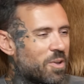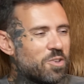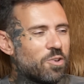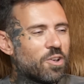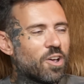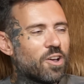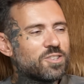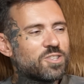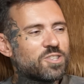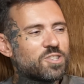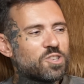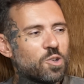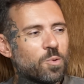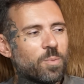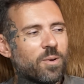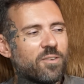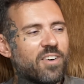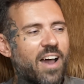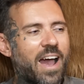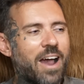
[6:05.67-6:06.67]
when you go
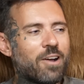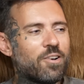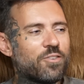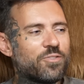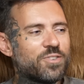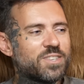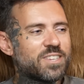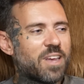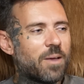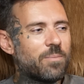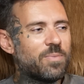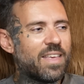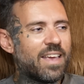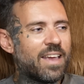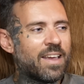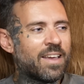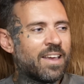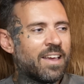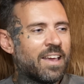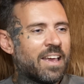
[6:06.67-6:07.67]
super viral for
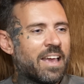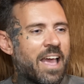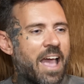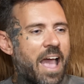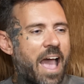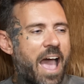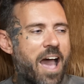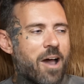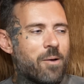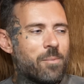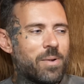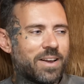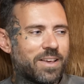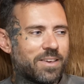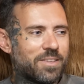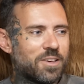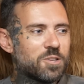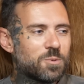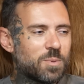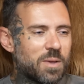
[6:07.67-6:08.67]
something how many
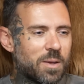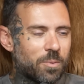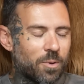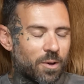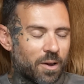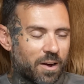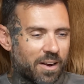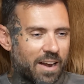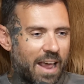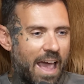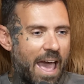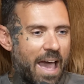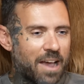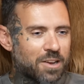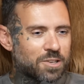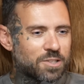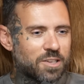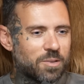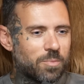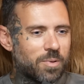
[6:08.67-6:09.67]
of those people are going to
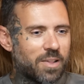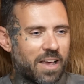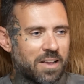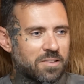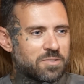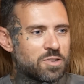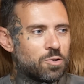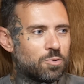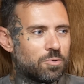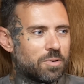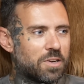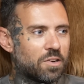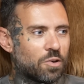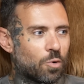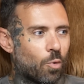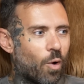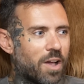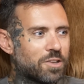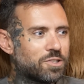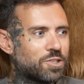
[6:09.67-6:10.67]
actually be like tuned in
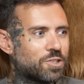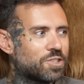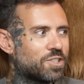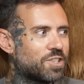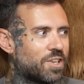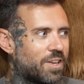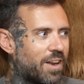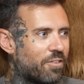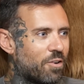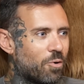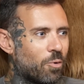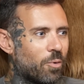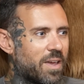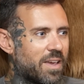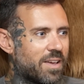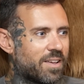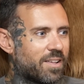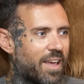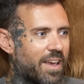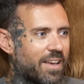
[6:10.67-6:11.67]
to watch your shit every
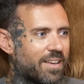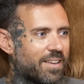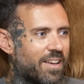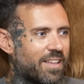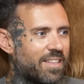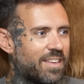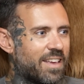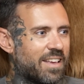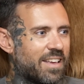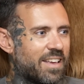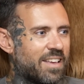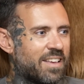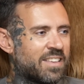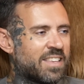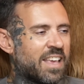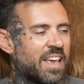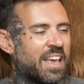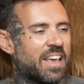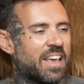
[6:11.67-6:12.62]
week like uh, it, it